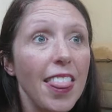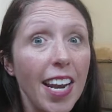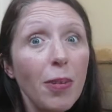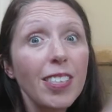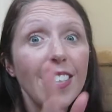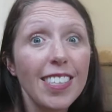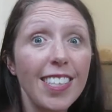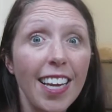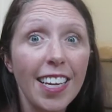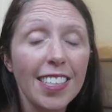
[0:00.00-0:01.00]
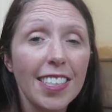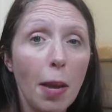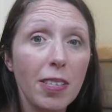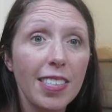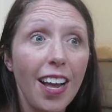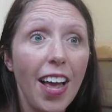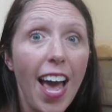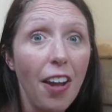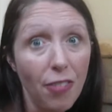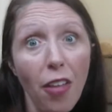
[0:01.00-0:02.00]
then I went to the second consignment sale,
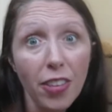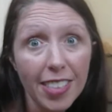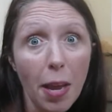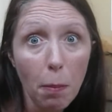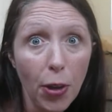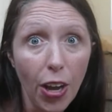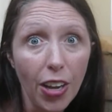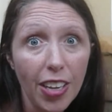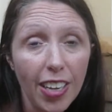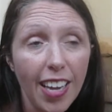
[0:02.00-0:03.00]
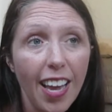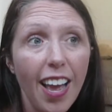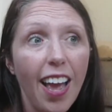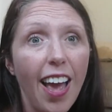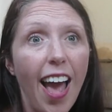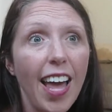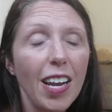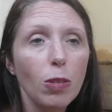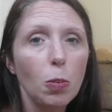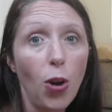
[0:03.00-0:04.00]
and I found the same book, and
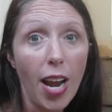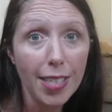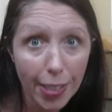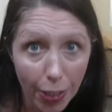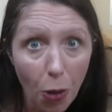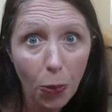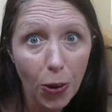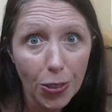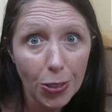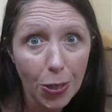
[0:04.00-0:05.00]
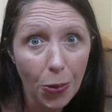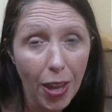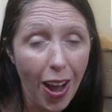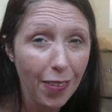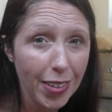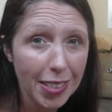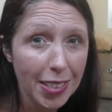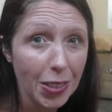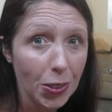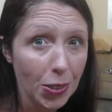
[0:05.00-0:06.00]
it was priced lower. So they
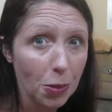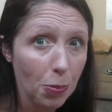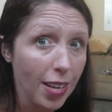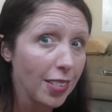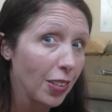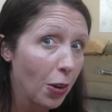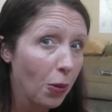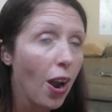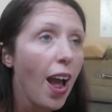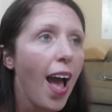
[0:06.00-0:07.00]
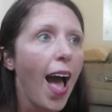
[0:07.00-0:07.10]
obviously learned to price it lower.